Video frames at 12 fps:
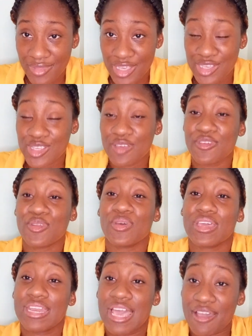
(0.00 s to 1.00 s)
So if you know your
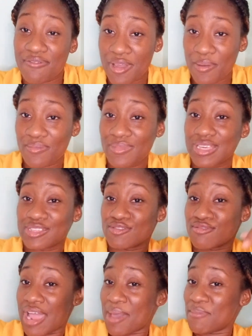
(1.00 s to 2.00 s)
diaphragm is
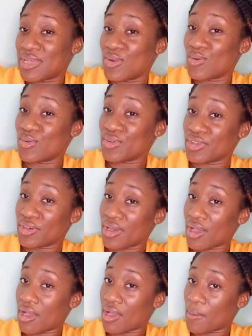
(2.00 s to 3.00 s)
right below your
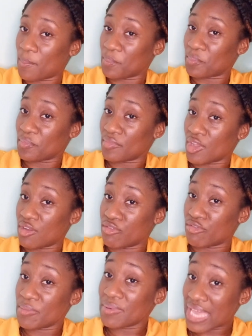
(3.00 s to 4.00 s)

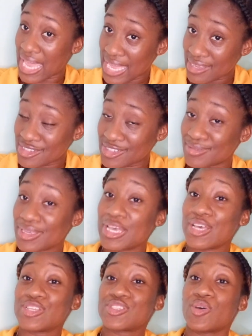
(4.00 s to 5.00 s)
rib cage,
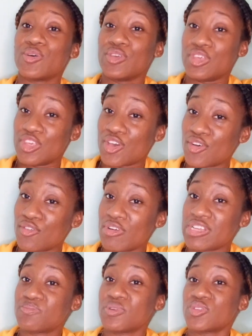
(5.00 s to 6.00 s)
So your
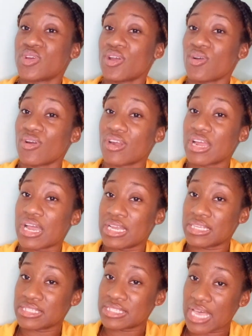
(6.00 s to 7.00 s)
respiratory
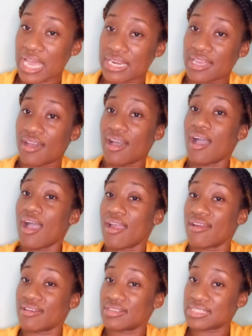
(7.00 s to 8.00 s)
organs and your
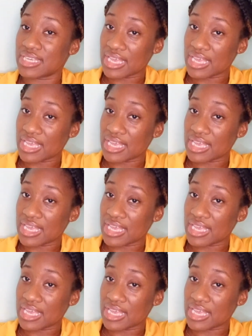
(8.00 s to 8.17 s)
heart